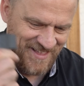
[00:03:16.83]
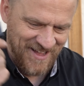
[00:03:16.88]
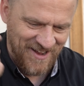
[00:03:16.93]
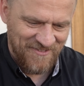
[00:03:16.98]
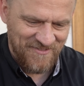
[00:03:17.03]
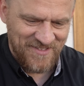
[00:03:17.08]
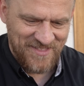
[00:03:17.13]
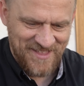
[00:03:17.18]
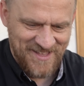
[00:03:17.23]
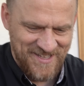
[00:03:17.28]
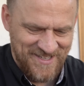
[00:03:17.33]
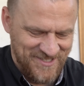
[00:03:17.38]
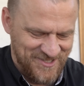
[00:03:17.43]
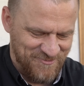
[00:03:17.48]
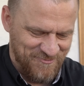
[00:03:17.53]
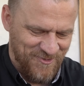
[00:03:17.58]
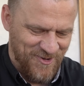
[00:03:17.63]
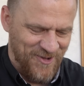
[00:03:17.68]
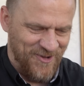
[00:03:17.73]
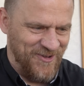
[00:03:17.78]

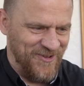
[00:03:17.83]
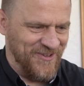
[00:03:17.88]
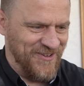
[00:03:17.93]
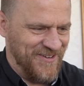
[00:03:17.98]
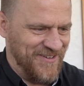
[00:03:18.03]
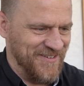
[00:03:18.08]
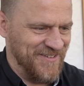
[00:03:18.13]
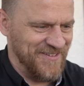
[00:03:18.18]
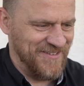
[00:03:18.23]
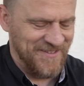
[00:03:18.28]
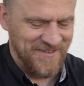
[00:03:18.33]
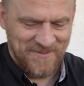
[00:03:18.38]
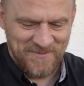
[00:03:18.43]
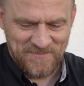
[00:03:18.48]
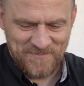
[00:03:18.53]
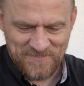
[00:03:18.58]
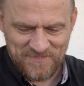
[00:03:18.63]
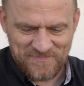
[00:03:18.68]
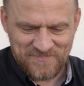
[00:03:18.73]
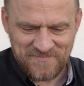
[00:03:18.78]
Everything's wrong. It's been
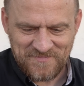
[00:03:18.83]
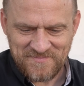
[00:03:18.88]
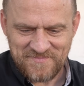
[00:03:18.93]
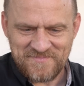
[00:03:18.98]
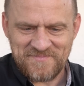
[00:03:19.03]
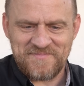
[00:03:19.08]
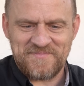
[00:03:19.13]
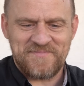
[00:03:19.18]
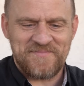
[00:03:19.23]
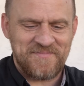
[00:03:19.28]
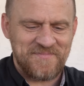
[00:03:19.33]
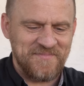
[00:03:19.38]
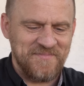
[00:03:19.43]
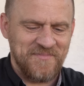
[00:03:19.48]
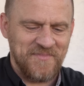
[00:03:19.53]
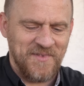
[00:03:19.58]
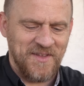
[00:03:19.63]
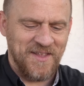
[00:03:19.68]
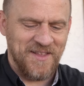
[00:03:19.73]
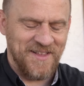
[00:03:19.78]
like probably
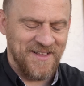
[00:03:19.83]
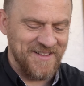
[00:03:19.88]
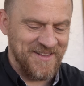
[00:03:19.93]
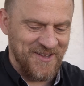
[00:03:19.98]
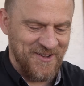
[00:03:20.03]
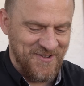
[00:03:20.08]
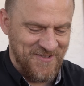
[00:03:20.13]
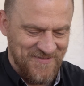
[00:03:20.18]
10 minutes.